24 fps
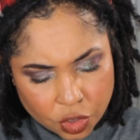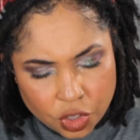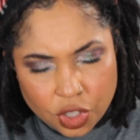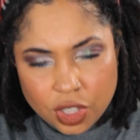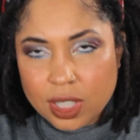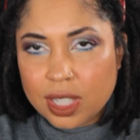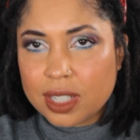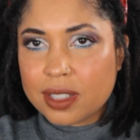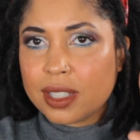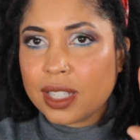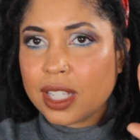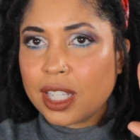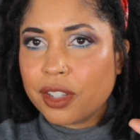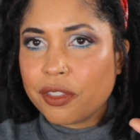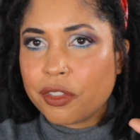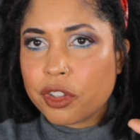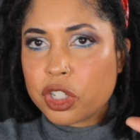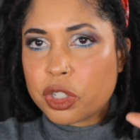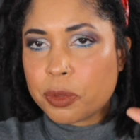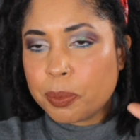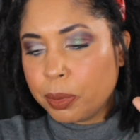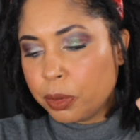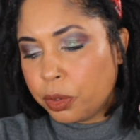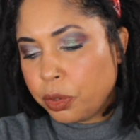She doesn't give
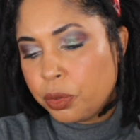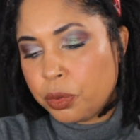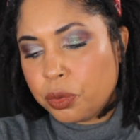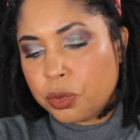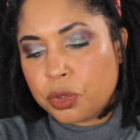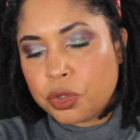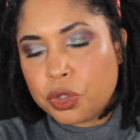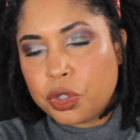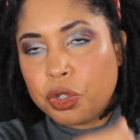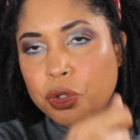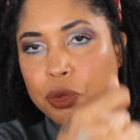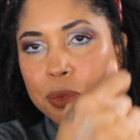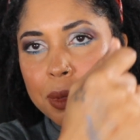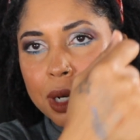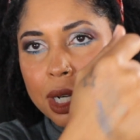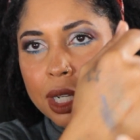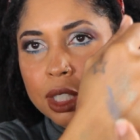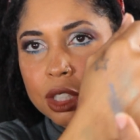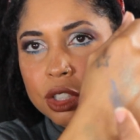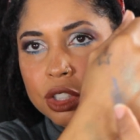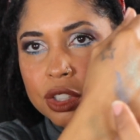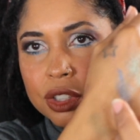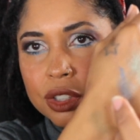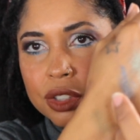us blues too
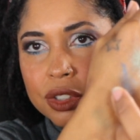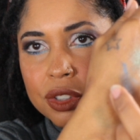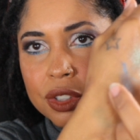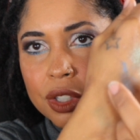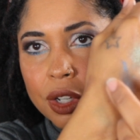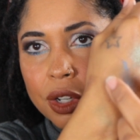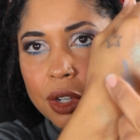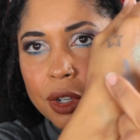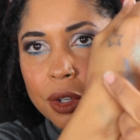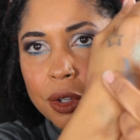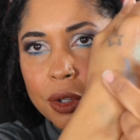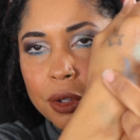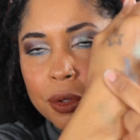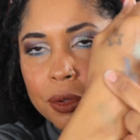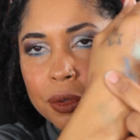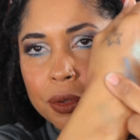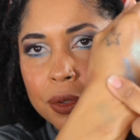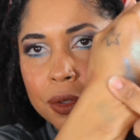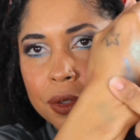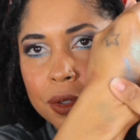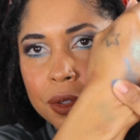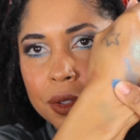much, so